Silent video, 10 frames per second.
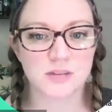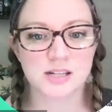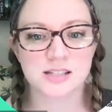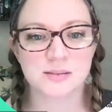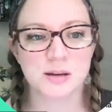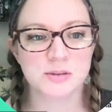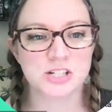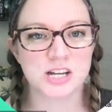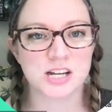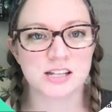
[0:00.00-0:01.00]
Some
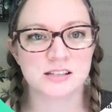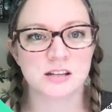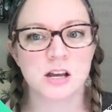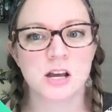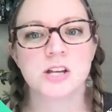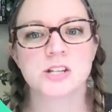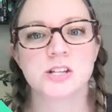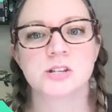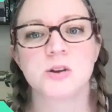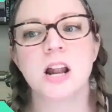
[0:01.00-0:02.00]
images. So you
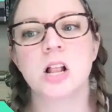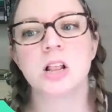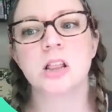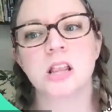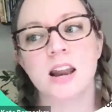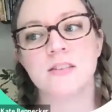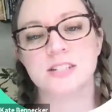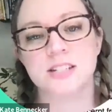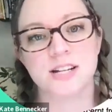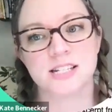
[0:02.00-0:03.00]
get a lot of
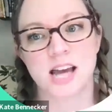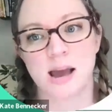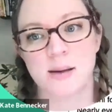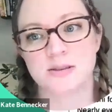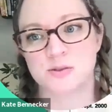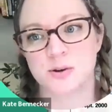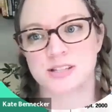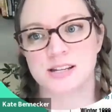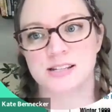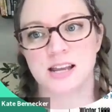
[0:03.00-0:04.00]
different types of
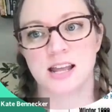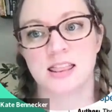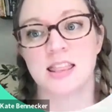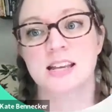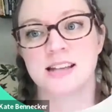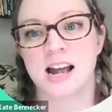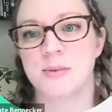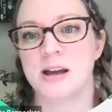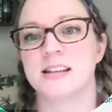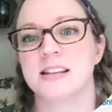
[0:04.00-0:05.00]
sources in this
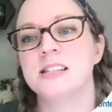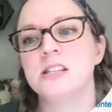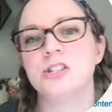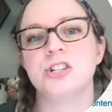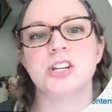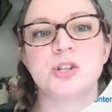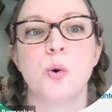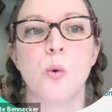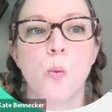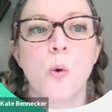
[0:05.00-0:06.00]
database. And this is just
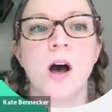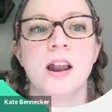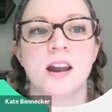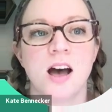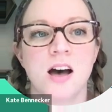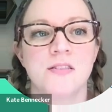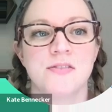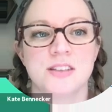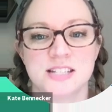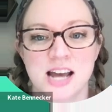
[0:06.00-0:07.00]
one of
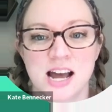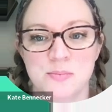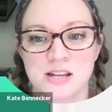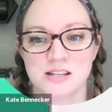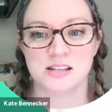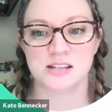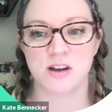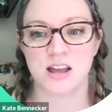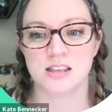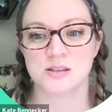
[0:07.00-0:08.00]
the databases,
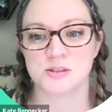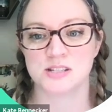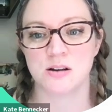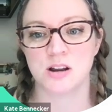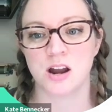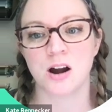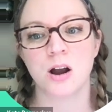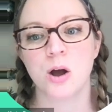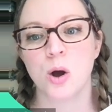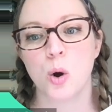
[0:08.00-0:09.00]
right? This was down here,
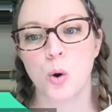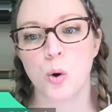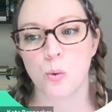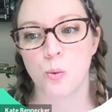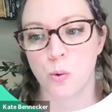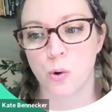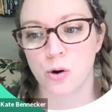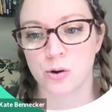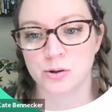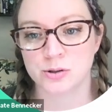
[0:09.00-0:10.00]

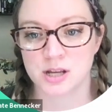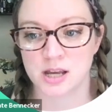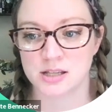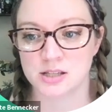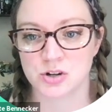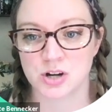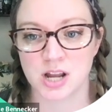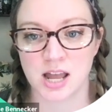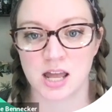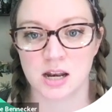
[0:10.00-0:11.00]
world history
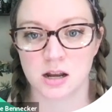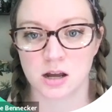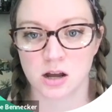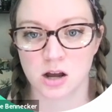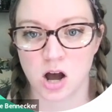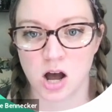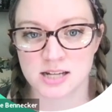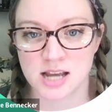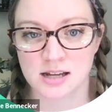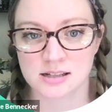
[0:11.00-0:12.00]
in
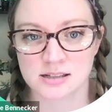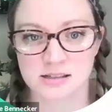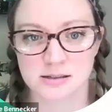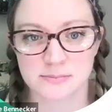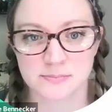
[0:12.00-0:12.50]
context.